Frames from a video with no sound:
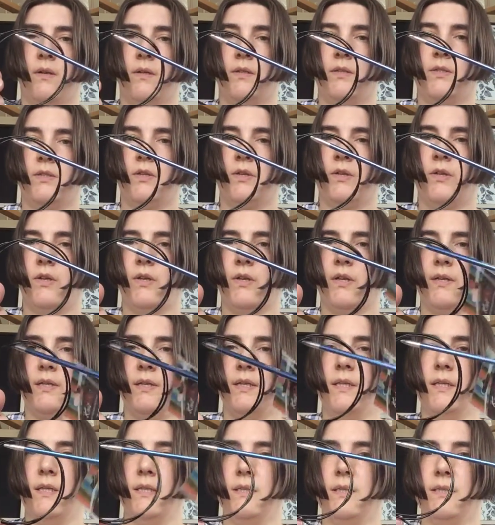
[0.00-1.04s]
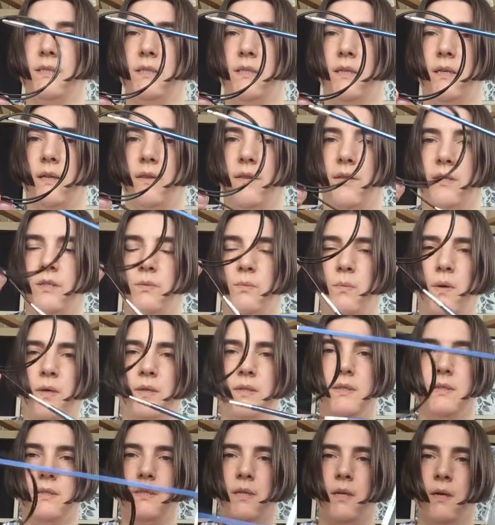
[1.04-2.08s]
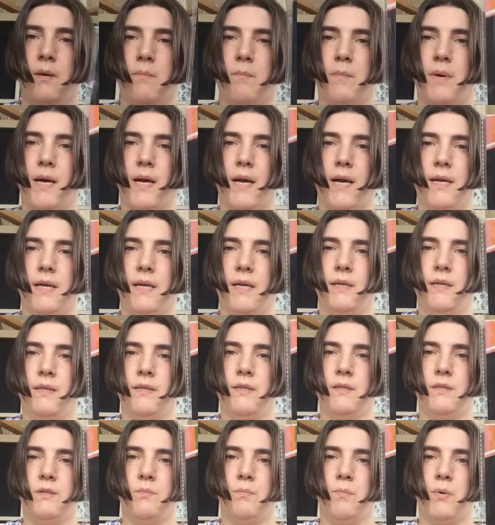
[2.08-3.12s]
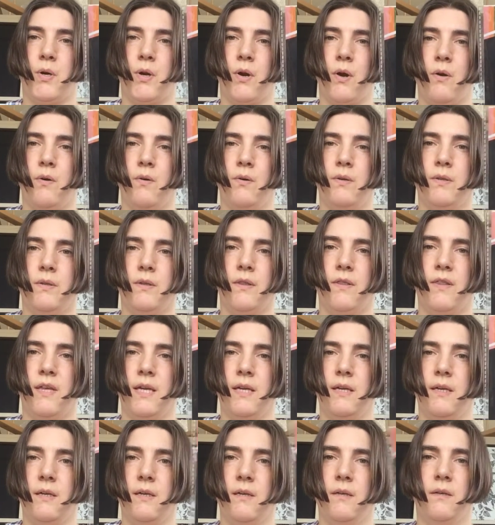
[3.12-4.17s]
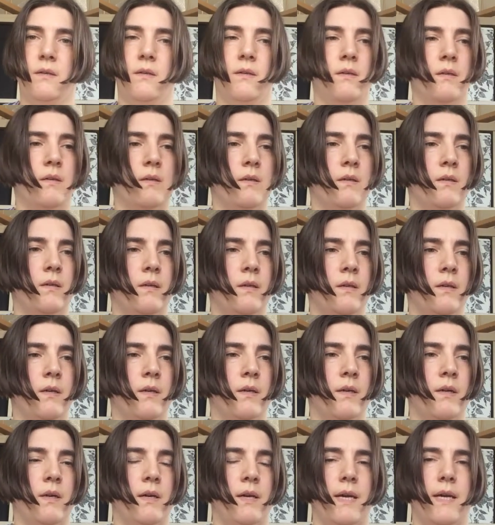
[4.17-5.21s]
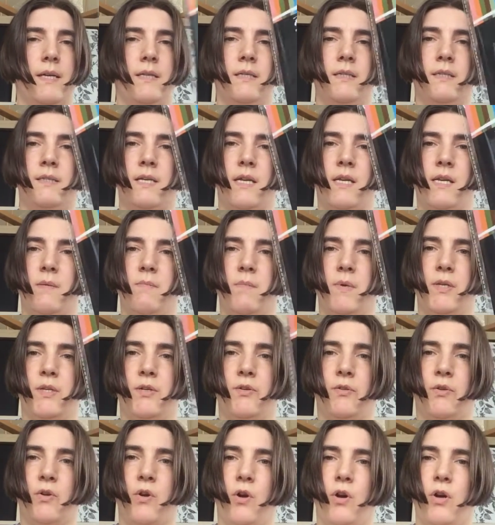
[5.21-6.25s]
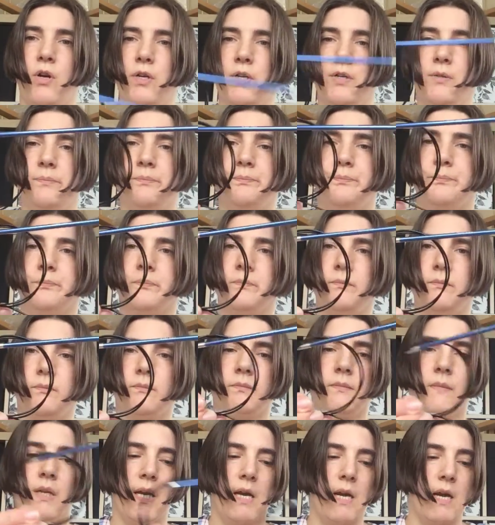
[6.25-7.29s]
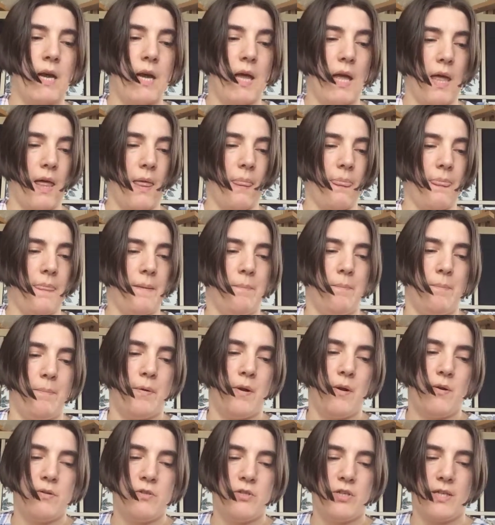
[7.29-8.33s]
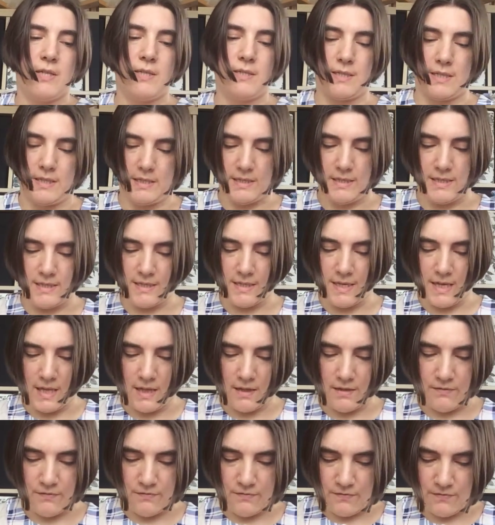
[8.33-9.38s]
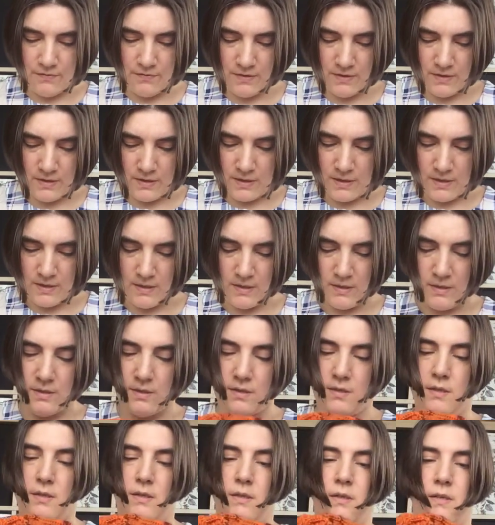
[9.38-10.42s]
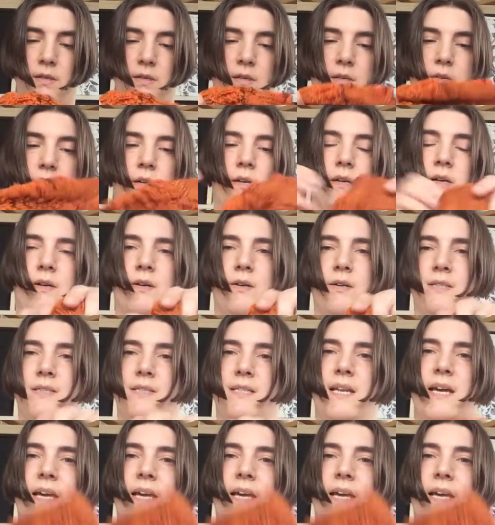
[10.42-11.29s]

circular needles. This one's by Knit Pro Thing, 80 centimeter card. And the project itself looks